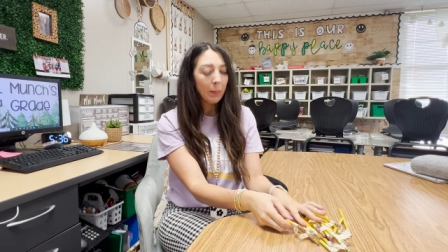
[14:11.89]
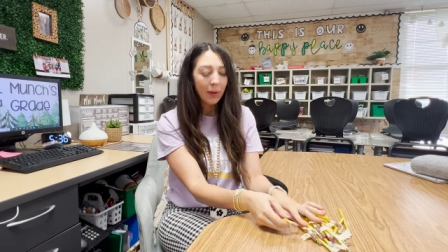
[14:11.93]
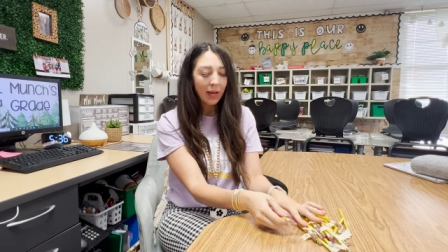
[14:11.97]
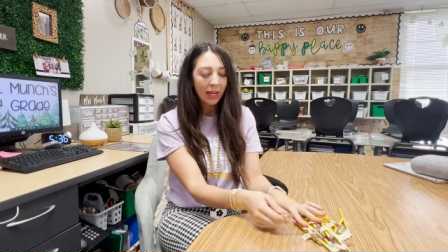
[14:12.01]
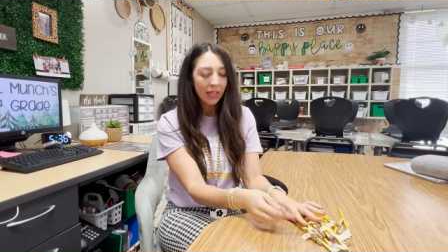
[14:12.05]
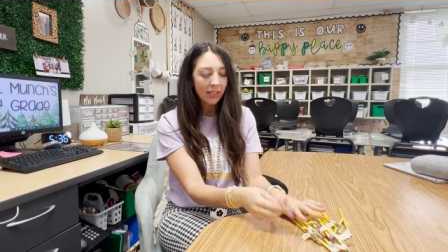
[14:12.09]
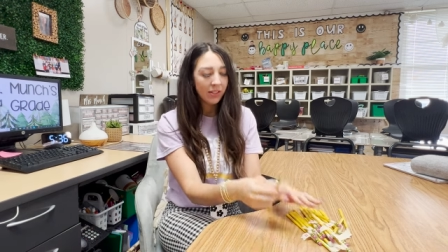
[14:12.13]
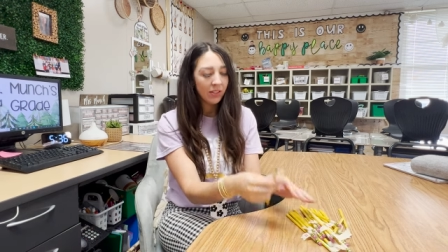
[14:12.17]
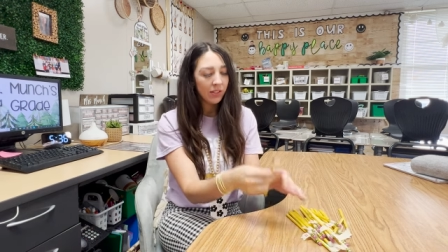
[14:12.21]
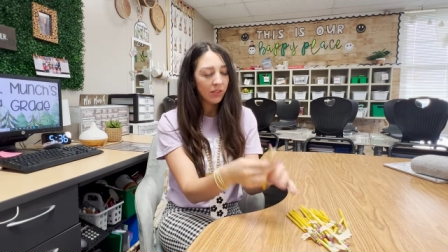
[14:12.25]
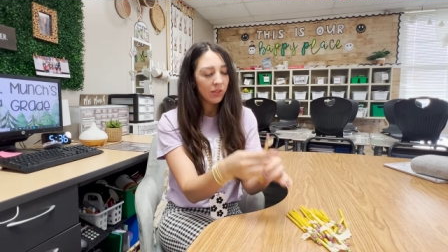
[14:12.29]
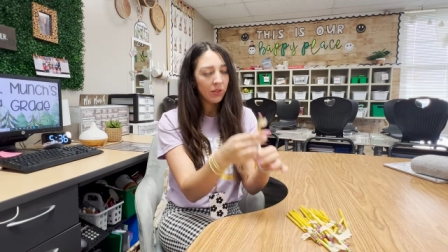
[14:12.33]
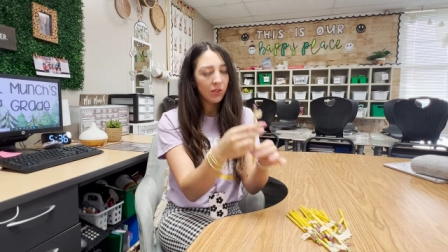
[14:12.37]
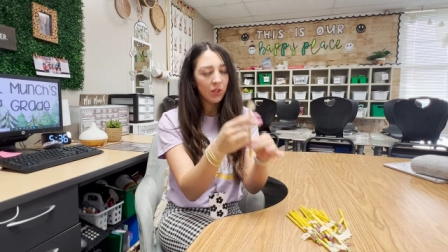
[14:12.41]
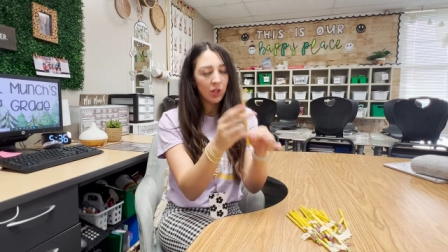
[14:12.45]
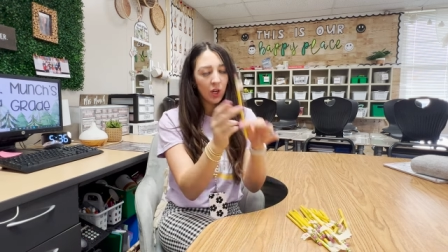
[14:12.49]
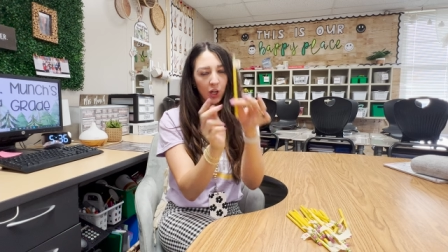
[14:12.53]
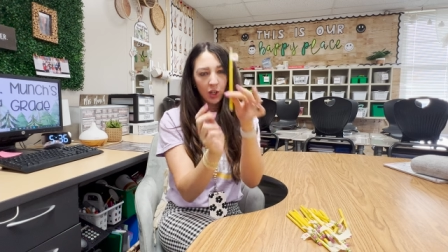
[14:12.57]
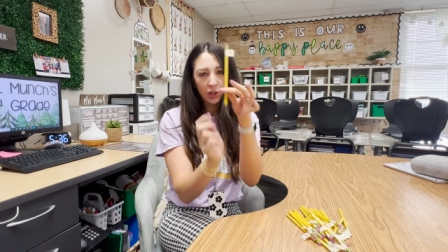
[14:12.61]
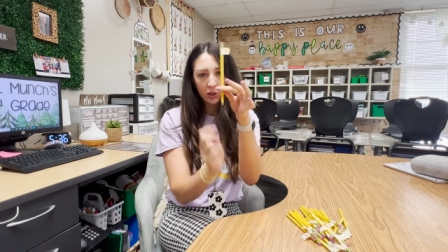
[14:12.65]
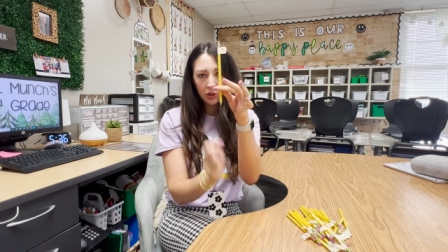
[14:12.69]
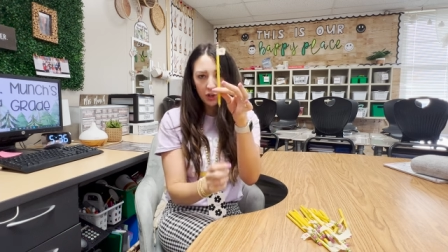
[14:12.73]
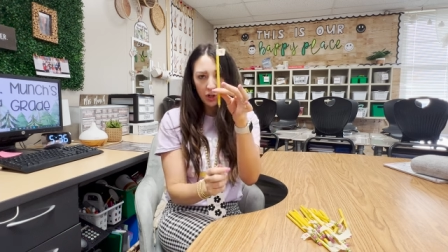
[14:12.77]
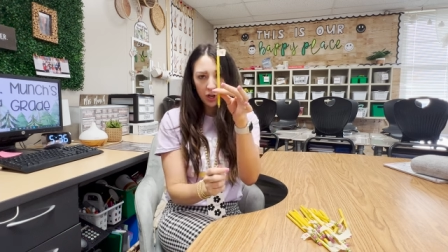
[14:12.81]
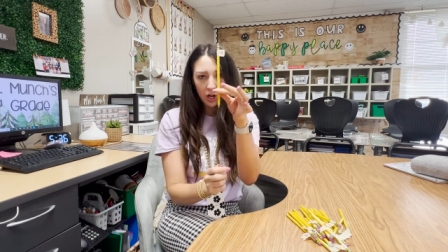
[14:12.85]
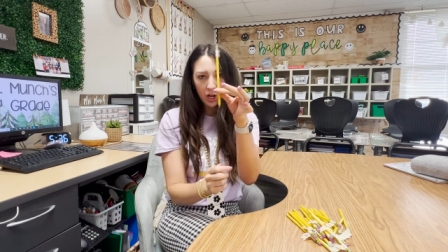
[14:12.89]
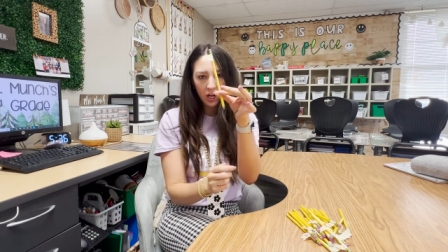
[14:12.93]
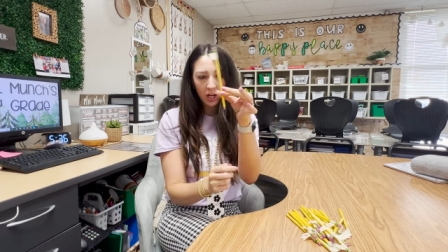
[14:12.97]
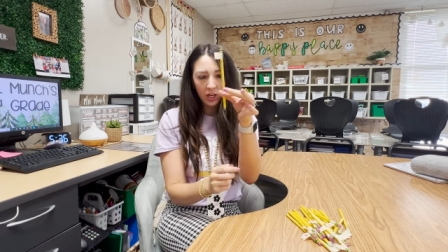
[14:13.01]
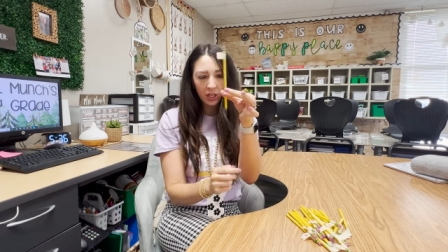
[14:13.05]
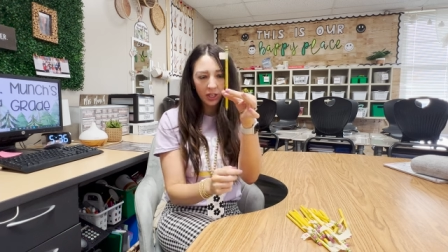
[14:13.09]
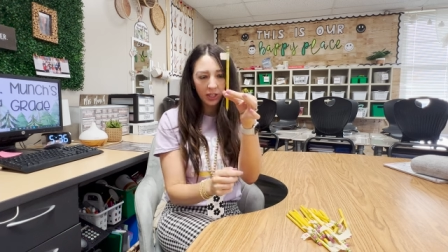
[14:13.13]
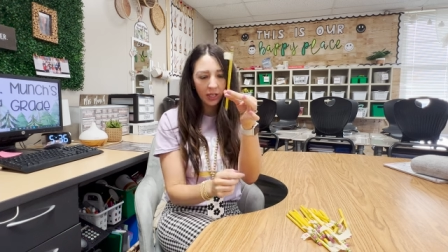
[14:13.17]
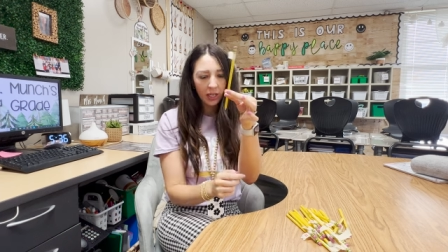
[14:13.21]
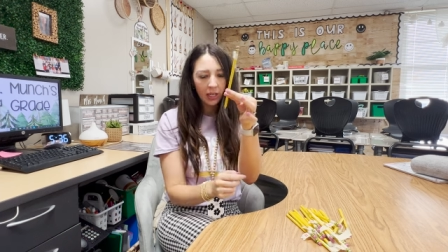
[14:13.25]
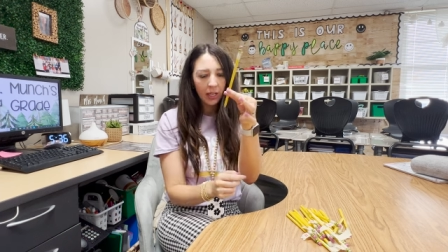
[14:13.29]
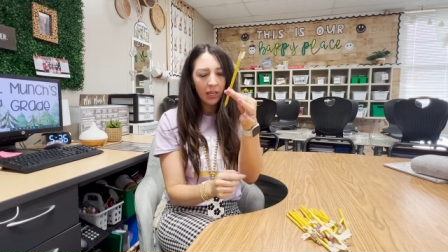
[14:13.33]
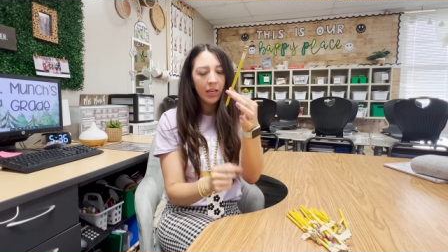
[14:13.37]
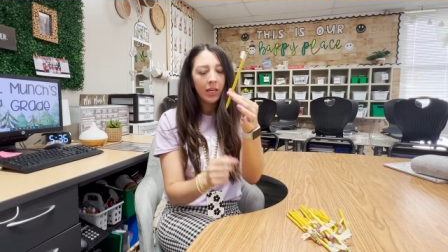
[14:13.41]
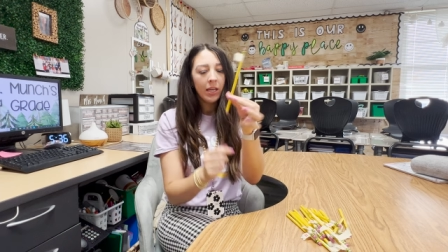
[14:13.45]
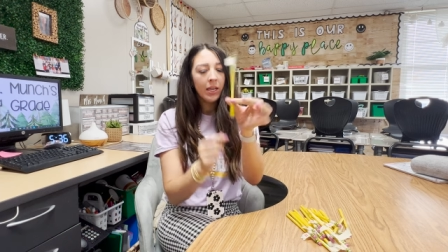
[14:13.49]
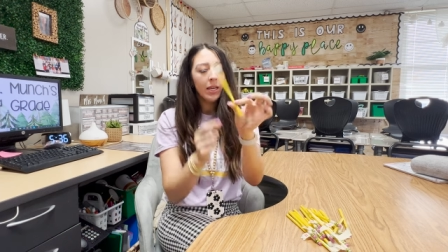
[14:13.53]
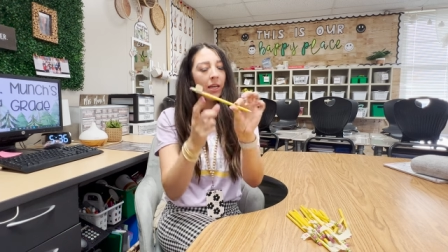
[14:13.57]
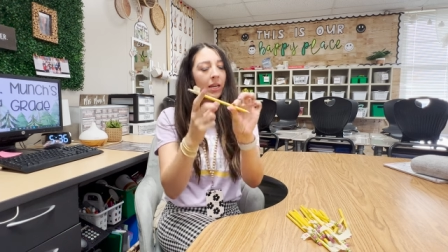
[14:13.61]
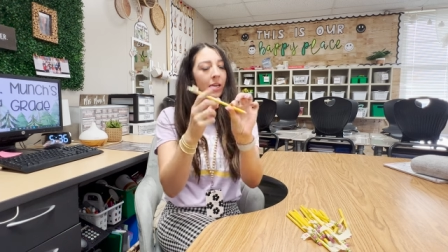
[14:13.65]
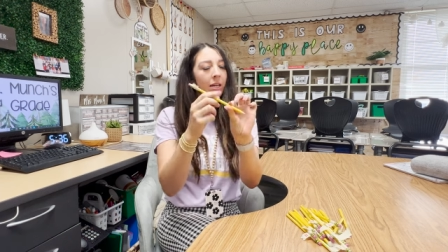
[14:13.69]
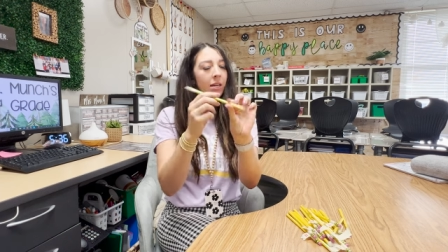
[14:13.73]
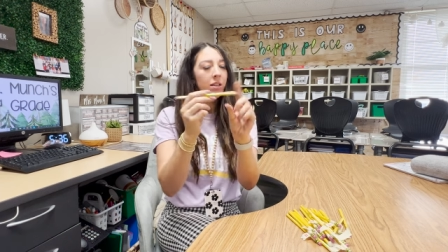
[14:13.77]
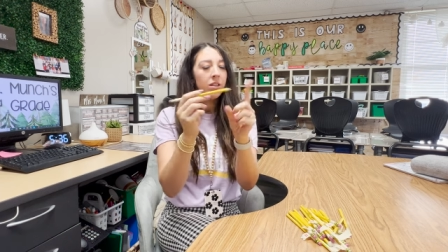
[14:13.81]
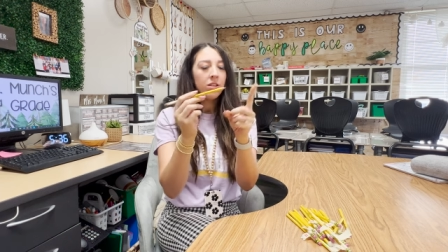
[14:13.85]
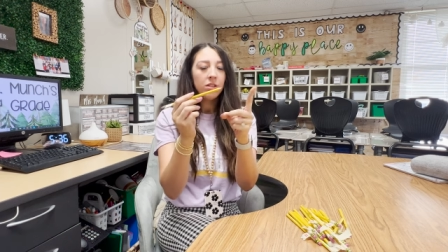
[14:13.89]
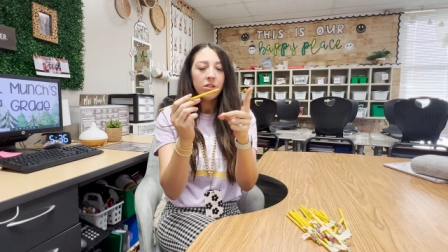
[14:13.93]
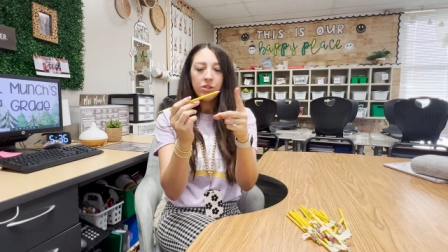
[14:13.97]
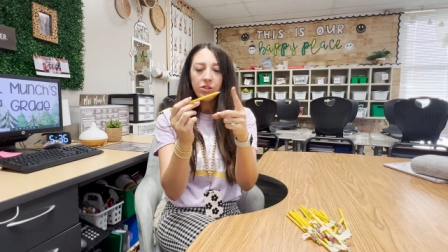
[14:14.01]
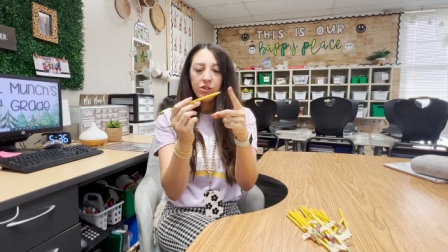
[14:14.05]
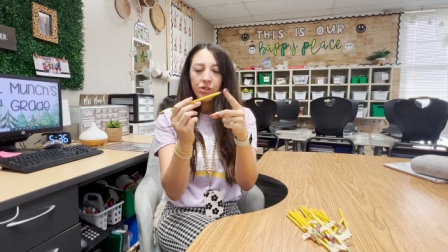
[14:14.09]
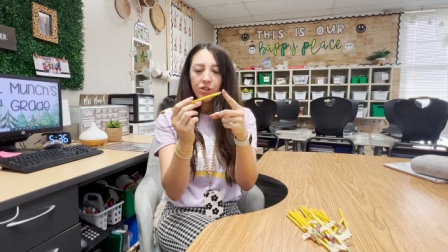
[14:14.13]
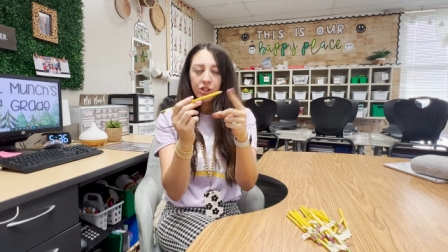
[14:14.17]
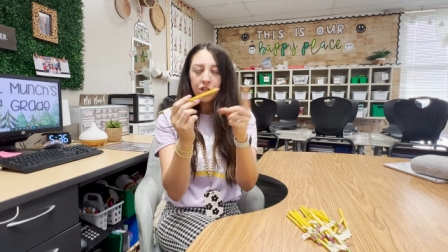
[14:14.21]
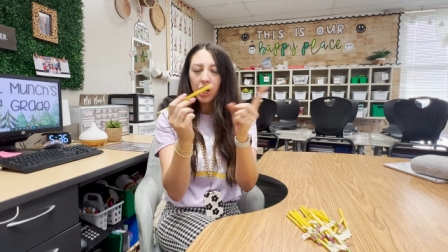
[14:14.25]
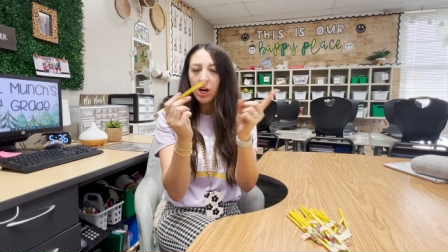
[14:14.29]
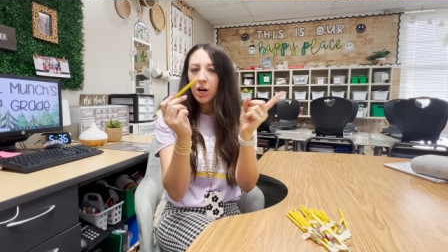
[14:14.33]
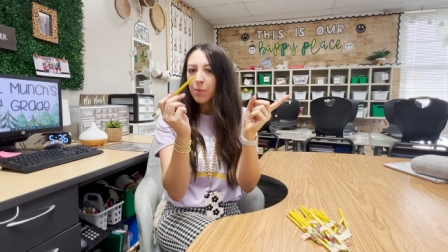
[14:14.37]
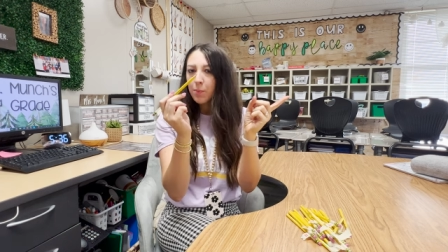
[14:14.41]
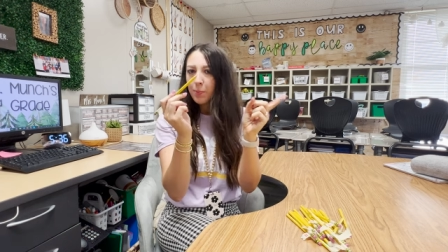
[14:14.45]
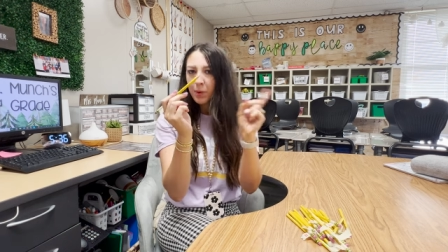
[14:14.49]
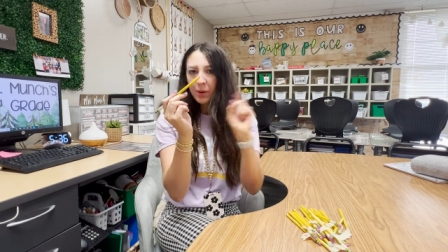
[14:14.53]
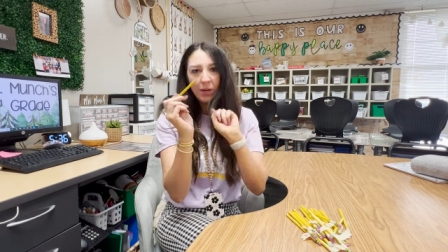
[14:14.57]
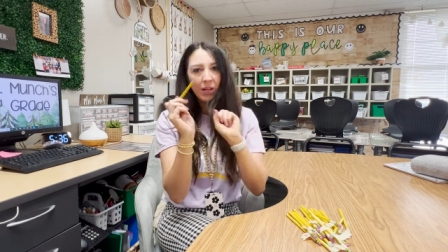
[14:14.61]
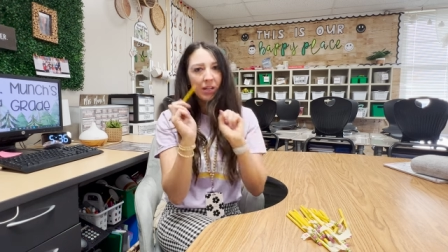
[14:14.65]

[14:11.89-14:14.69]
Pencils are long, sharp,